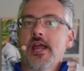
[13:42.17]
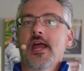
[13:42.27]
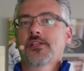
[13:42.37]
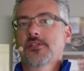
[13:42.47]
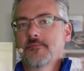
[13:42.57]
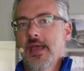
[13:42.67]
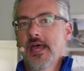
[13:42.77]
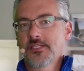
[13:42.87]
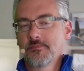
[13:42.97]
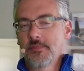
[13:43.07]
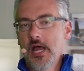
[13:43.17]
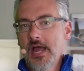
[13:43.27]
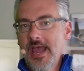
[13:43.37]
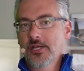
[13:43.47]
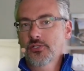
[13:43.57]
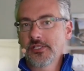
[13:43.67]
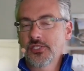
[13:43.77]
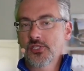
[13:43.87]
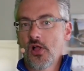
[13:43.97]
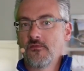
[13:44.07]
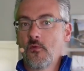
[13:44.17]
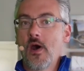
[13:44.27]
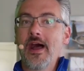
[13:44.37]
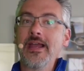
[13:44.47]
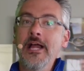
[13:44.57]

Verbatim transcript: X to mass, uh, actually solve Y.